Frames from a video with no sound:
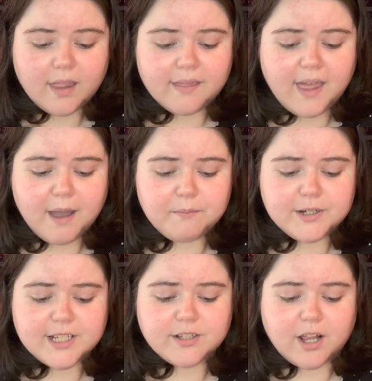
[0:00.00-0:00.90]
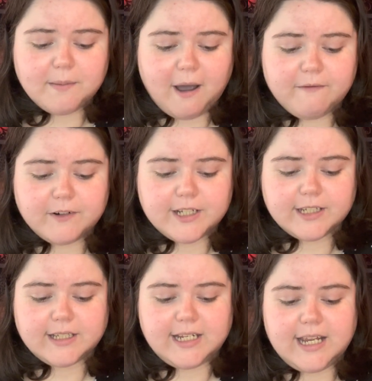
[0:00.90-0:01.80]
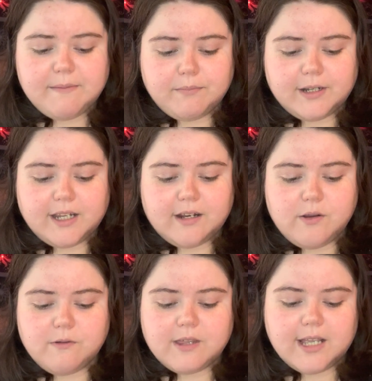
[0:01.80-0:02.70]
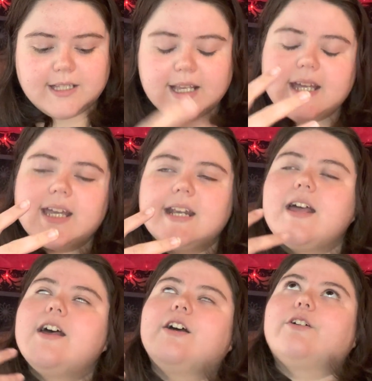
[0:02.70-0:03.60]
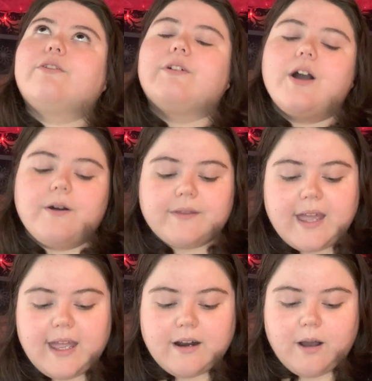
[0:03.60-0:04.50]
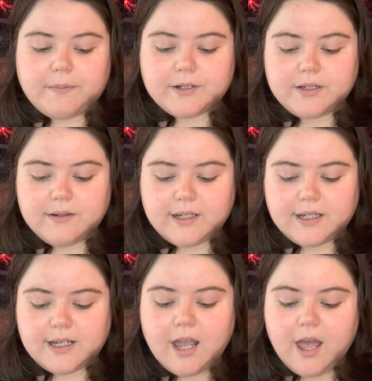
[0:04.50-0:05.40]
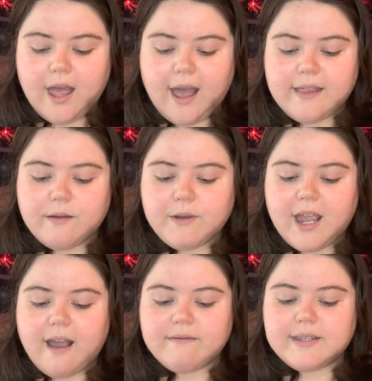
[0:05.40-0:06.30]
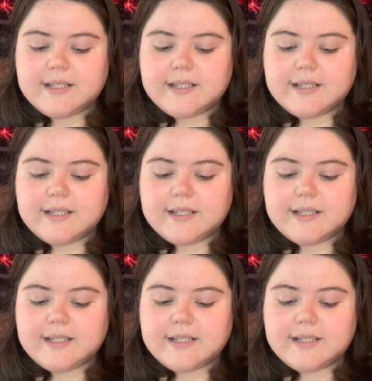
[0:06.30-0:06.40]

The Empress is all about fertility and bringing new things in, growth and opportunity. And then we have the